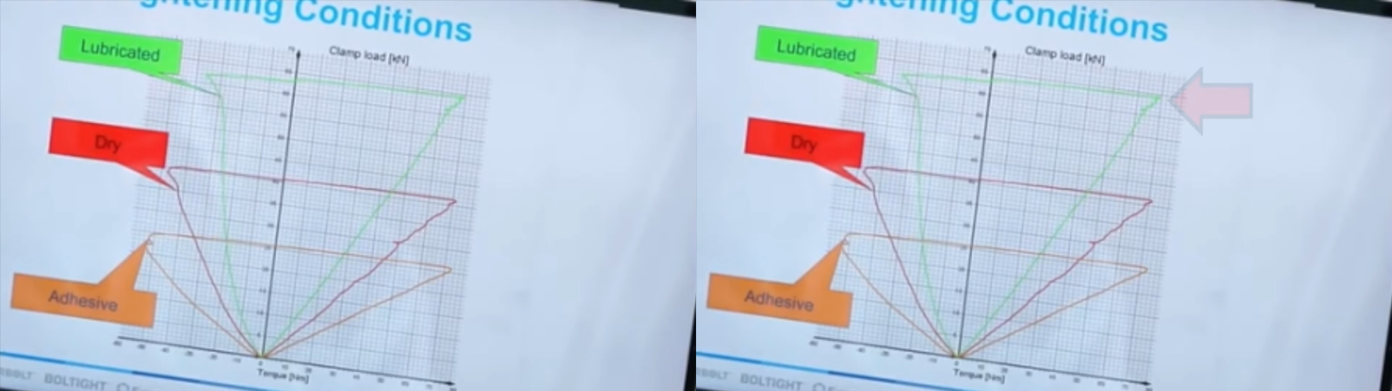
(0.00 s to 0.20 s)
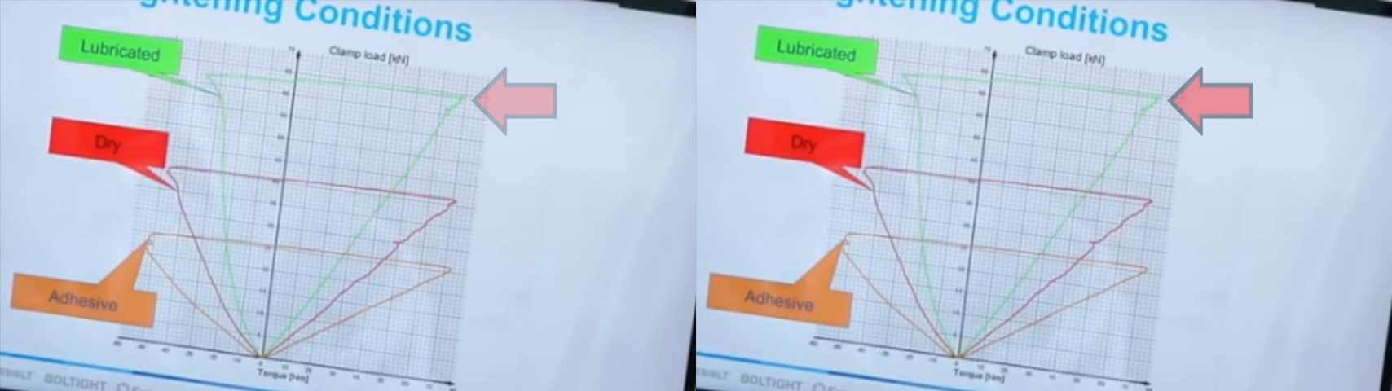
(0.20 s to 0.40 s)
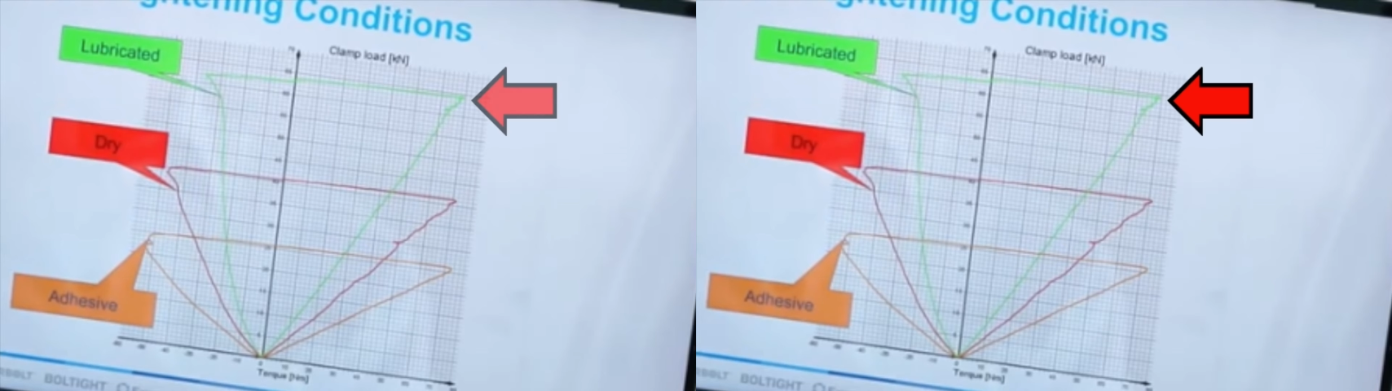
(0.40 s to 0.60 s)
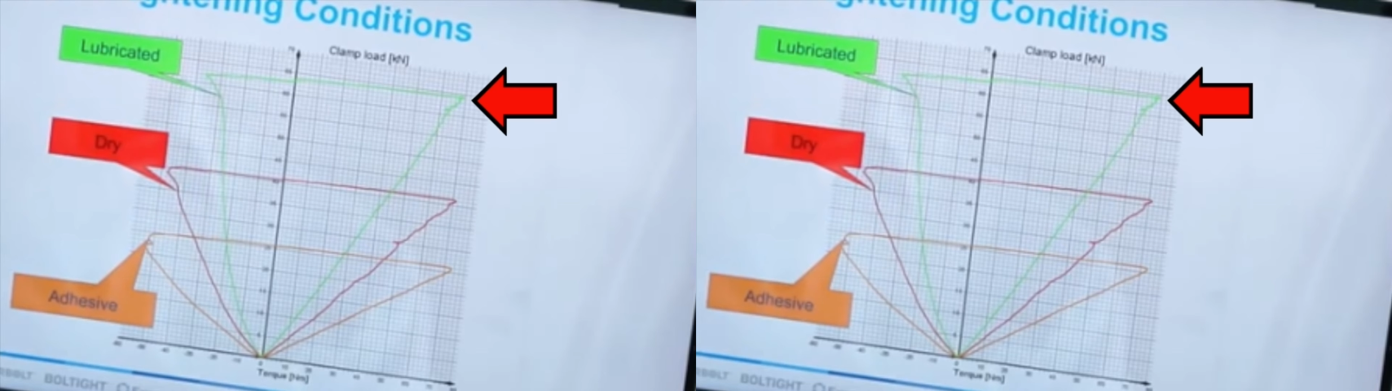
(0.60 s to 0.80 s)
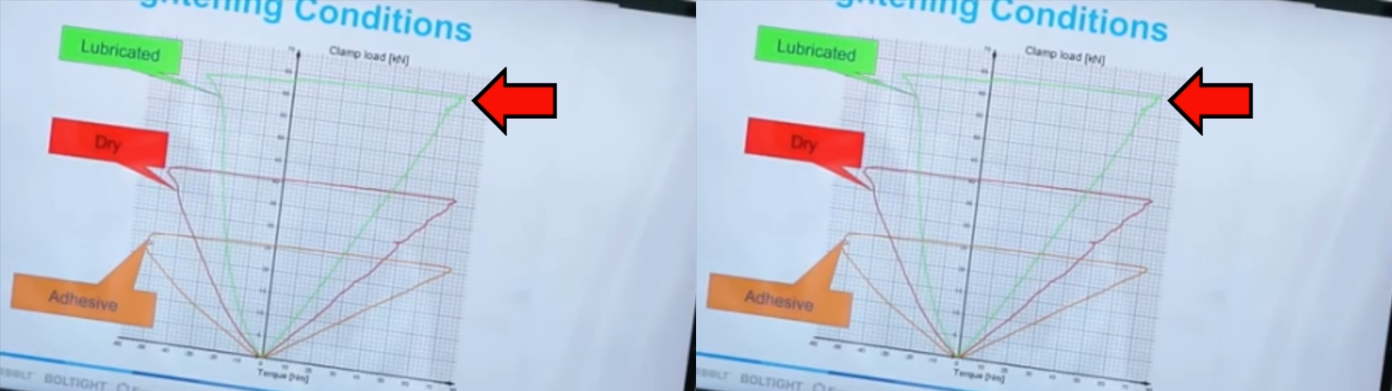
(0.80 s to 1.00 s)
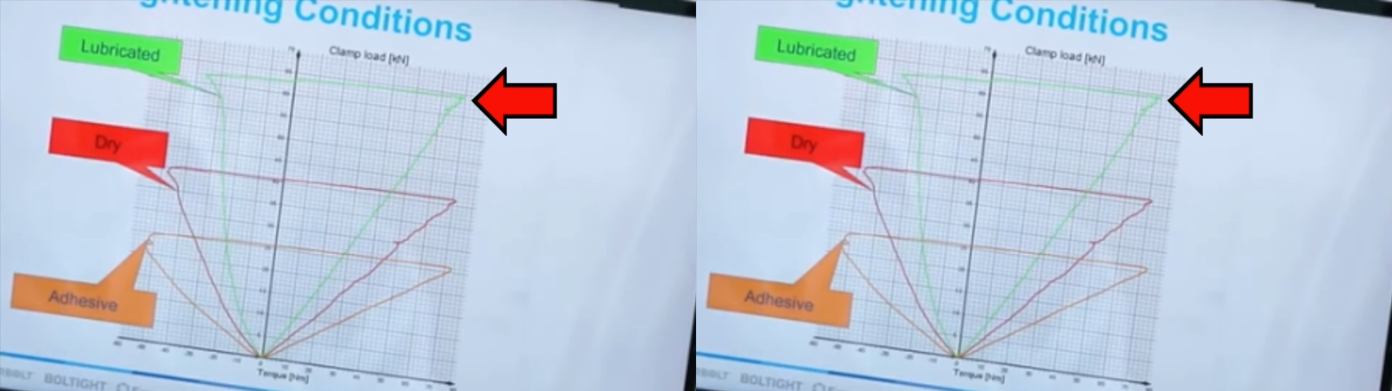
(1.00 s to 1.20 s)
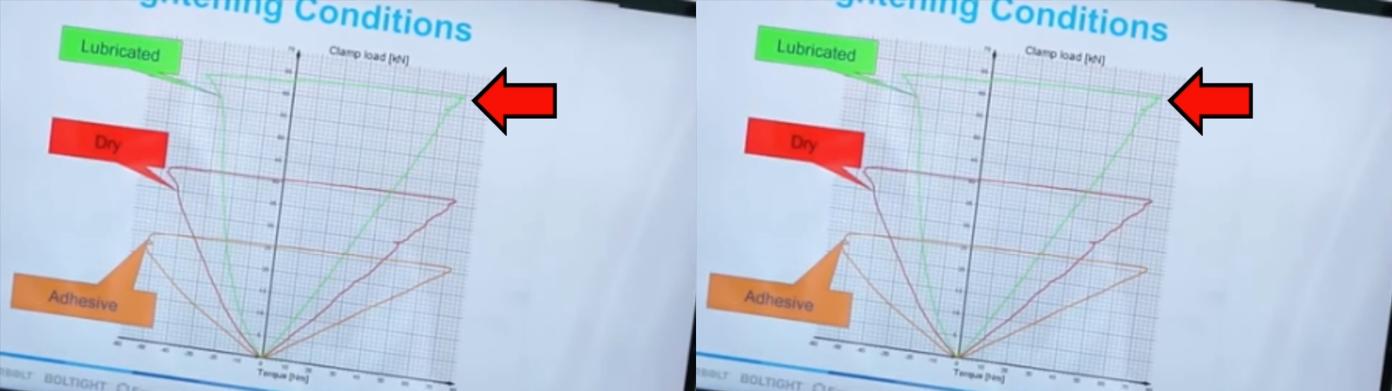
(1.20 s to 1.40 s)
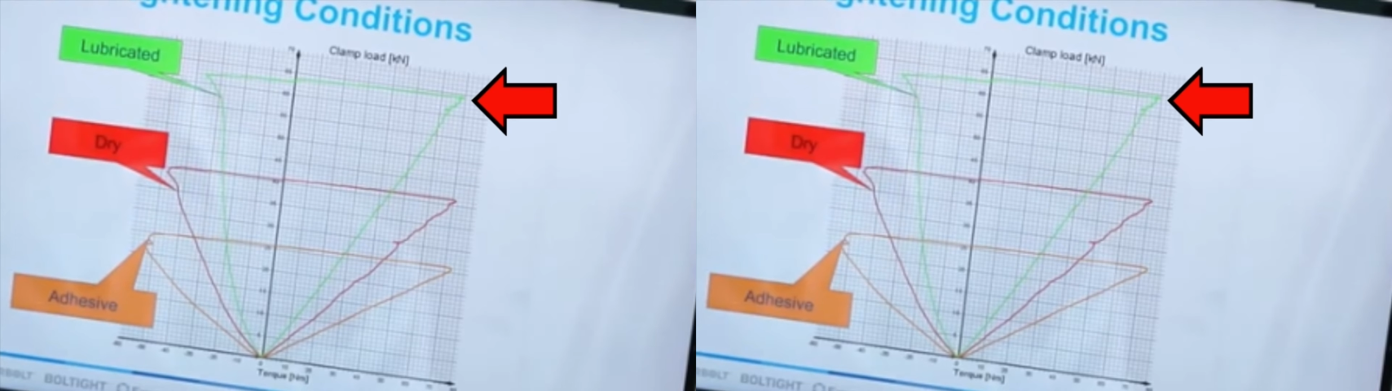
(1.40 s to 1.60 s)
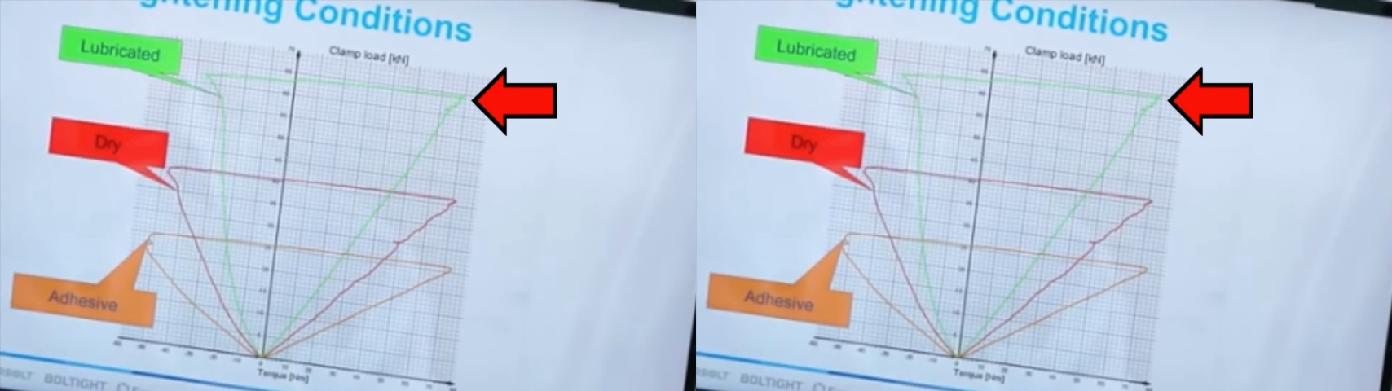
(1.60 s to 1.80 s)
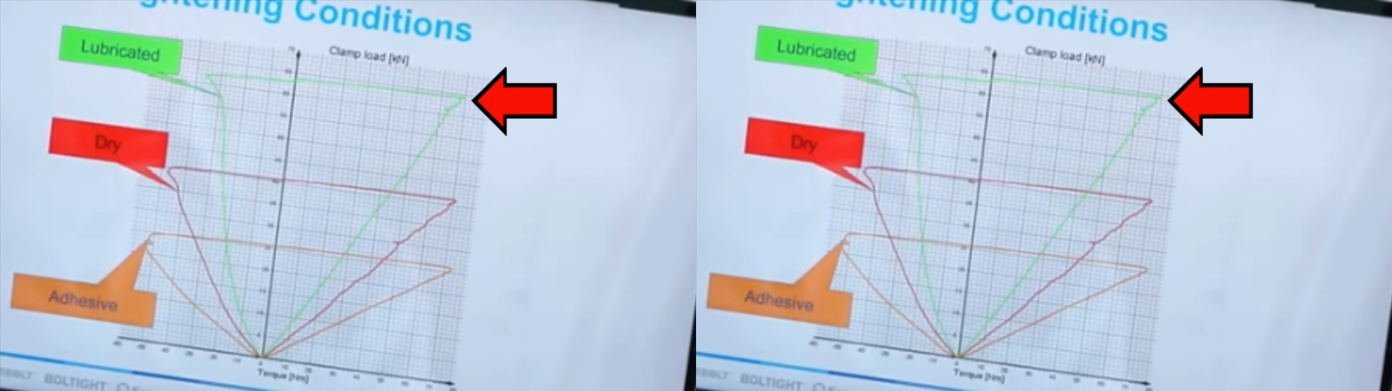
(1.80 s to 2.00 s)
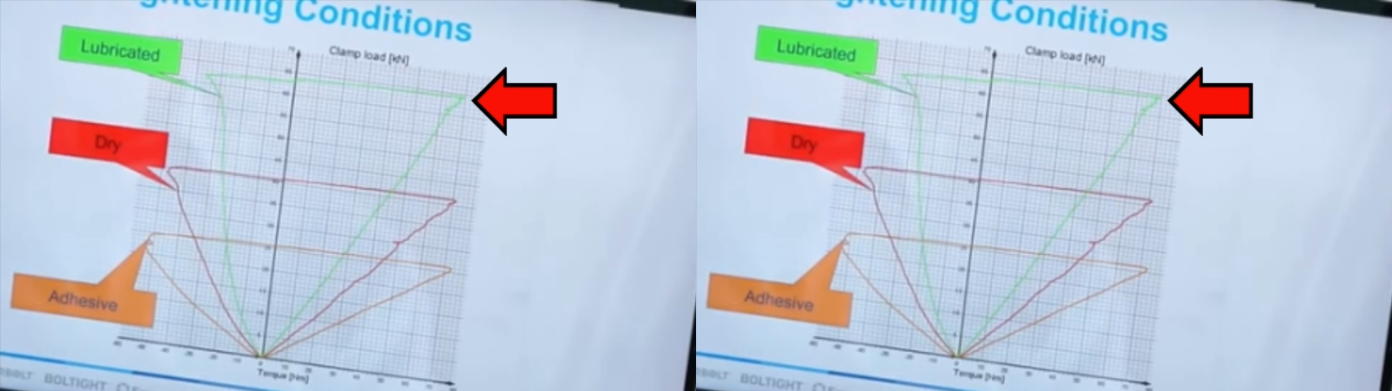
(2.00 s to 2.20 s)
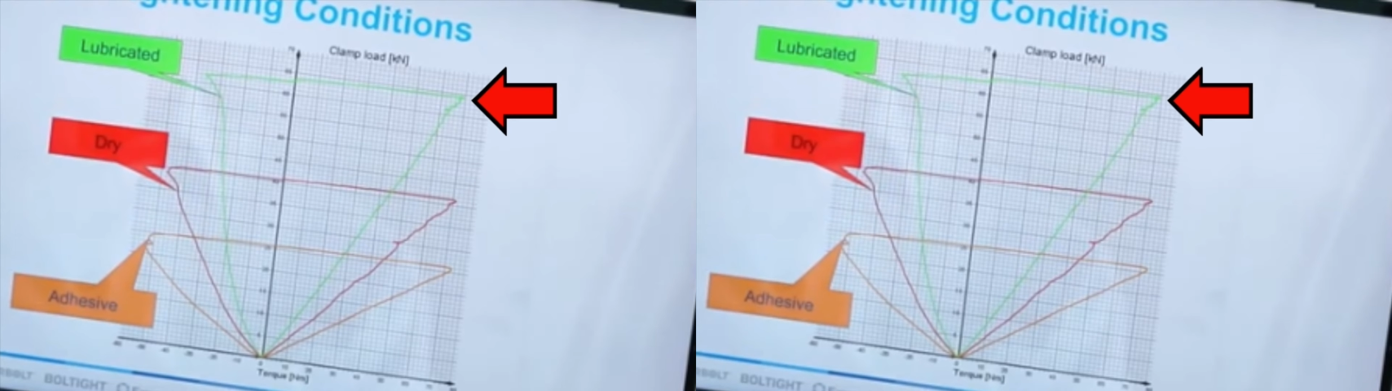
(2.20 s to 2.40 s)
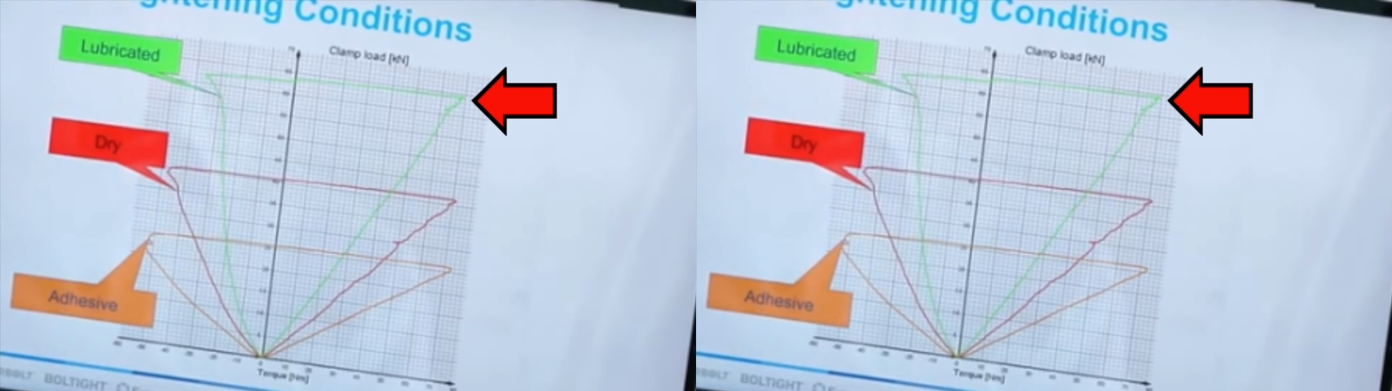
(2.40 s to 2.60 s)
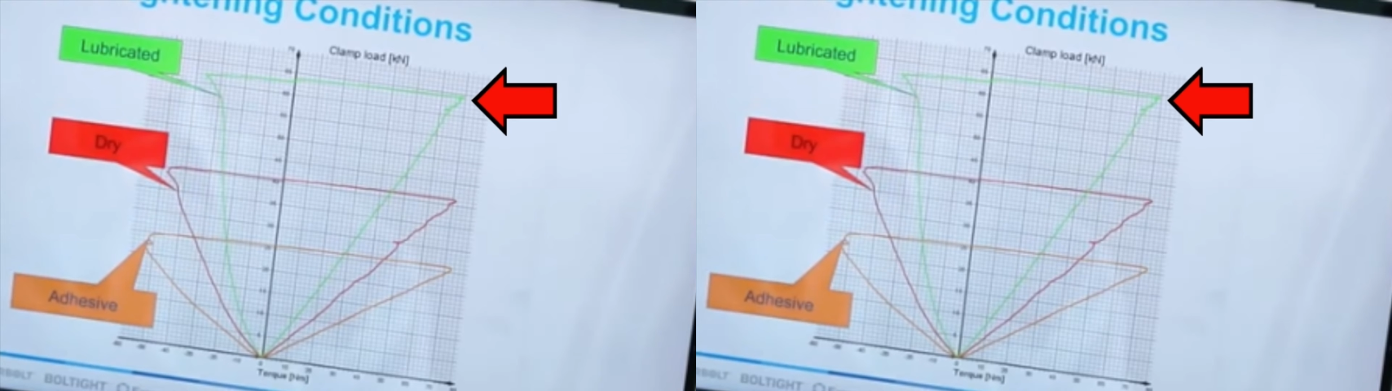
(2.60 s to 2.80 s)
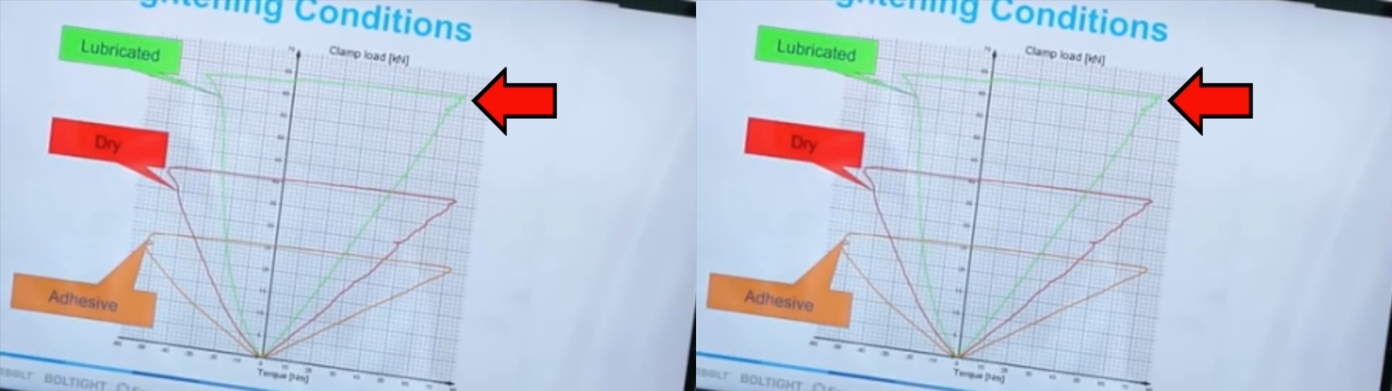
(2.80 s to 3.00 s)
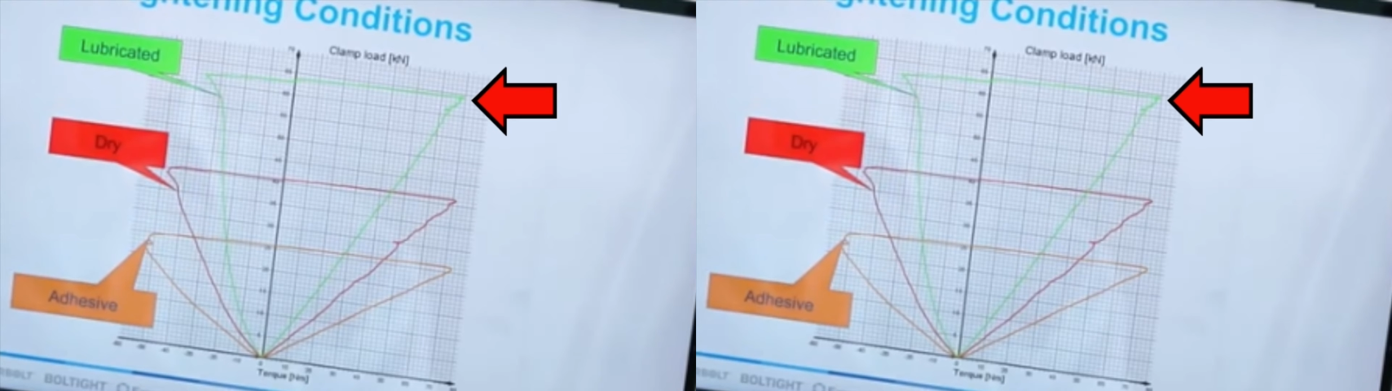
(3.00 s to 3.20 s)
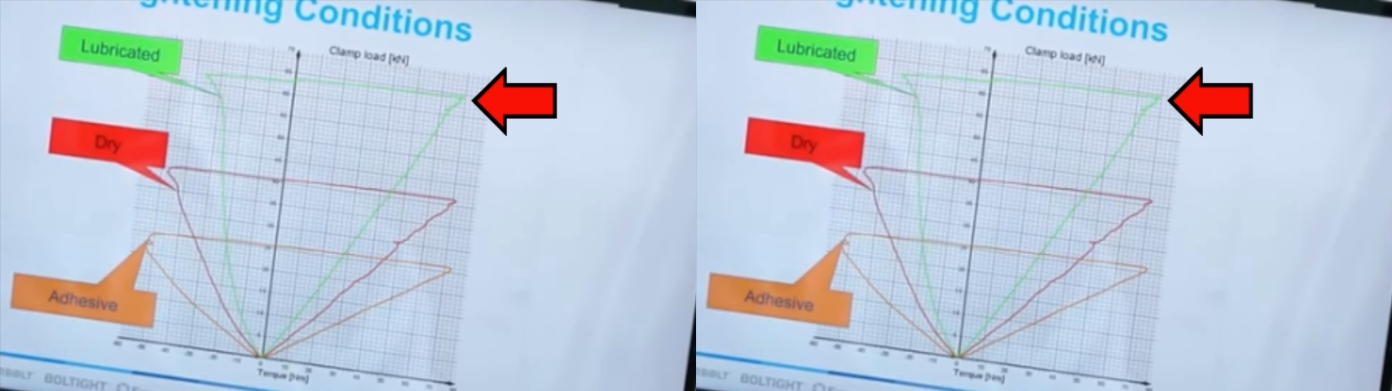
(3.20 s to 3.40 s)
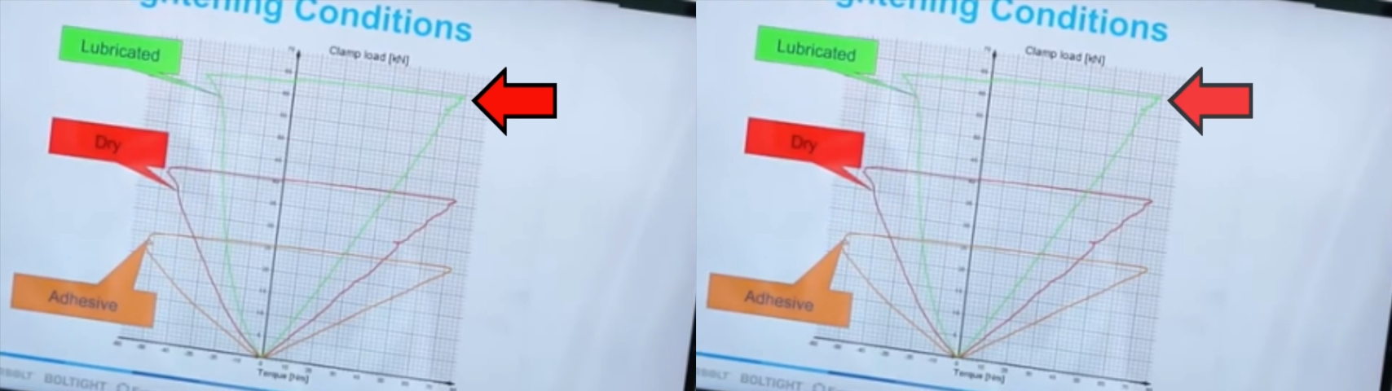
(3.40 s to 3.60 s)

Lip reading: No face is visible, so there are no lips to read.